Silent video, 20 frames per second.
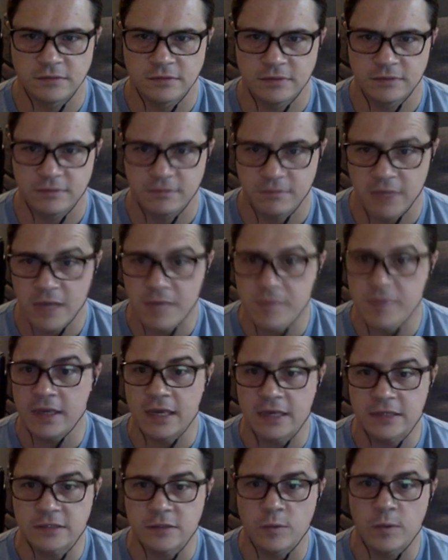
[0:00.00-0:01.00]
Maybe
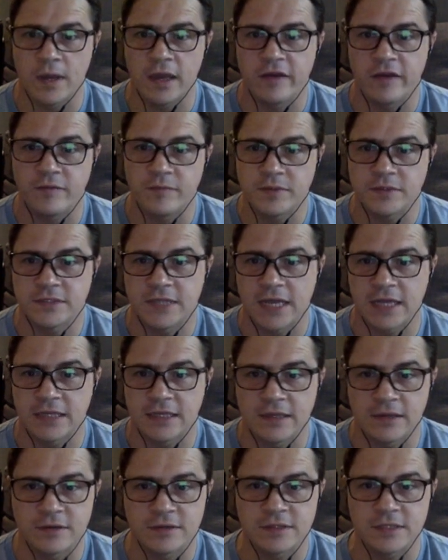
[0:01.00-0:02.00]
as a way of protecting
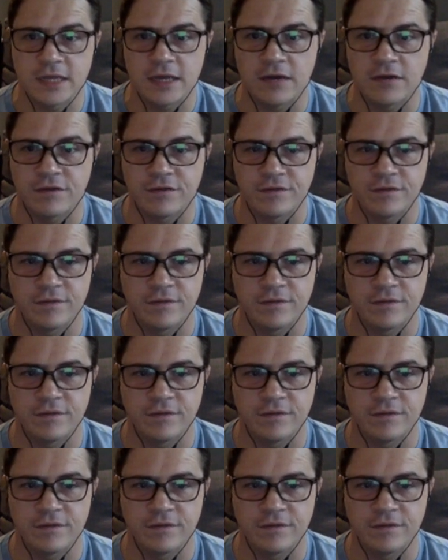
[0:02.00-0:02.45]
herself.